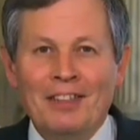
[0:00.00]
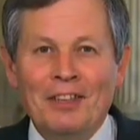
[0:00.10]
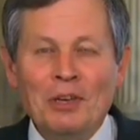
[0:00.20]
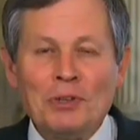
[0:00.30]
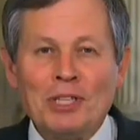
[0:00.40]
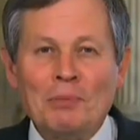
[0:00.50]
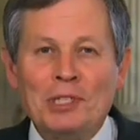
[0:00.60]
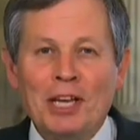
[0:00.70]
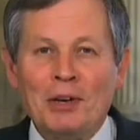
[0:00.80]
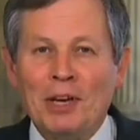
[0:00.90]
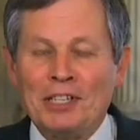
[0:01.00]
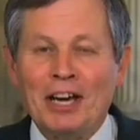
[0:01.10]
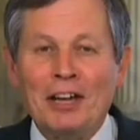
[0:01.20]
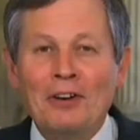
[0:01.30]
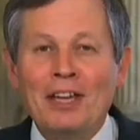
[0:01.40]
The USMCA creates
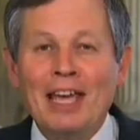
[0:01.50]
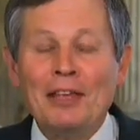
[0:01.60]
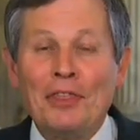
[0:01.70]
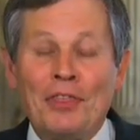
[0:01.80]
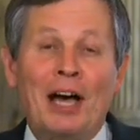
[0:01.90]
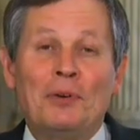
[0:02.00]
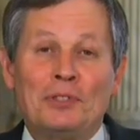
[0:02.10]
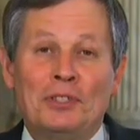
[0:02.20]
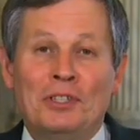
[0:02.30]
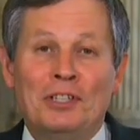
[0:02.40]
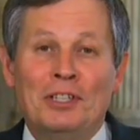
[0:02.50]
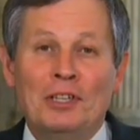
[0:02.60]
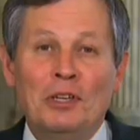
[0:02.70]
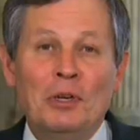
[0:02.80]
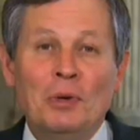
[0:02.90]
180,000
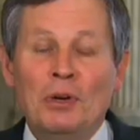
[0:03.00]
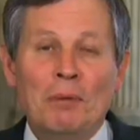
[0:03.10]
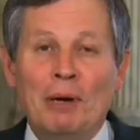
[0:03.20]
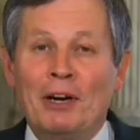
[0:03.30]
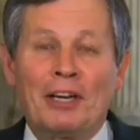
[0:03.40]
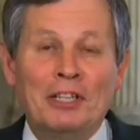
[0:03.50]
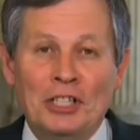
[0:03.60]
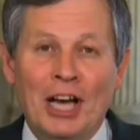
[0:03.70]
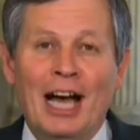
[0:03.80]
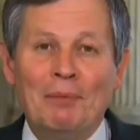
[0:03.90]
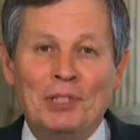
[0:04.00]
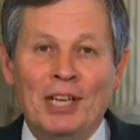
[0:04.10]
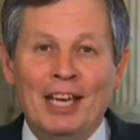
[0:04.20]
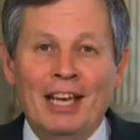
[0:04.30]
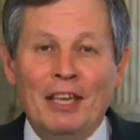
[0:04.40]
new American
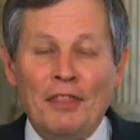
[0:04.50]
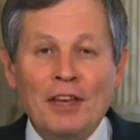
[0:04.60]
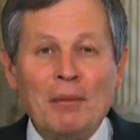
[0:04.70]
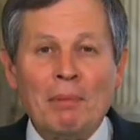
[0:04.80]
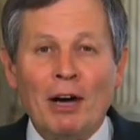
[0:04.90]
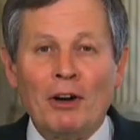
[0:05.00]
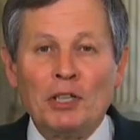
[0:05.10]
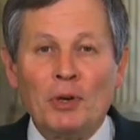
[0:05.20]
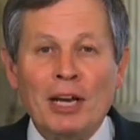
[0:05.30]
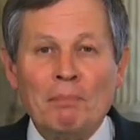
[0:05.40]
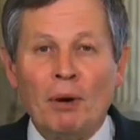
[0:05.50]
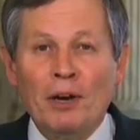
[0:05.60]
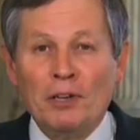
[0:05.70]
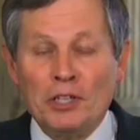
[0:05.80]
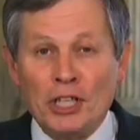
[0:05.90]
jobs. You think about our trading
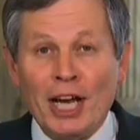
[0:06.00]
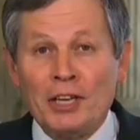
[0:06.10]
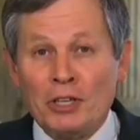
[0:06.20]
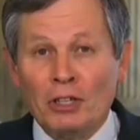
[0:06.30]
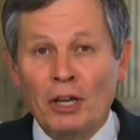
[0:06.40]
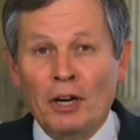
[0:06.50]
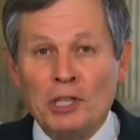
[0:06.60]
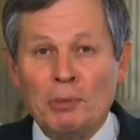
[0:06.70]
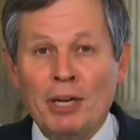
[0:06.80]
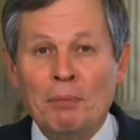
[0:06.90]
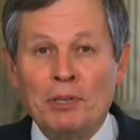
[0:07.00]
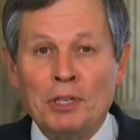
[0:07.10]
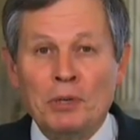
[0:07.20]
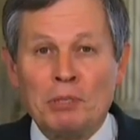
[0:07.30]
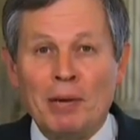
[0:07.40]
partners. China's our largest, but number
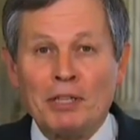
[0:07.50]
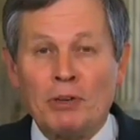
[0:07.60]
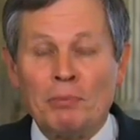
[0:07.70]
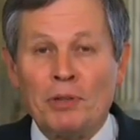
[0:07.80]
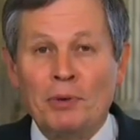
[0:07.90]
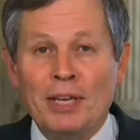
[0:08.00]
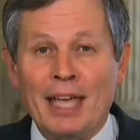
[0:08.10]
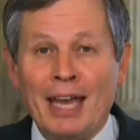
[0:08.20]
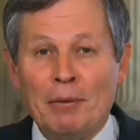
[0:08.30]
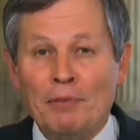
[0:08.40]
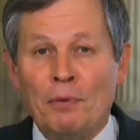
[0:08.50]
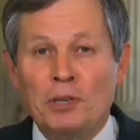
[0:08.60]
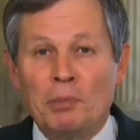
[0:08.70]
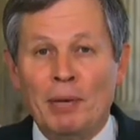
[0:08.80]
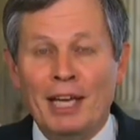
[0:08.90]
two is Mexico, number three Canada, number
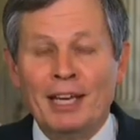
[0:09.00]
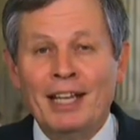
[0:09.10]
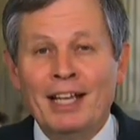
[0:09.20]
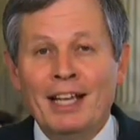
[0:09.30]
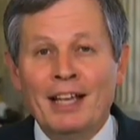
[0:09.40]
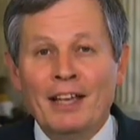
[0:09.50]
four Japan.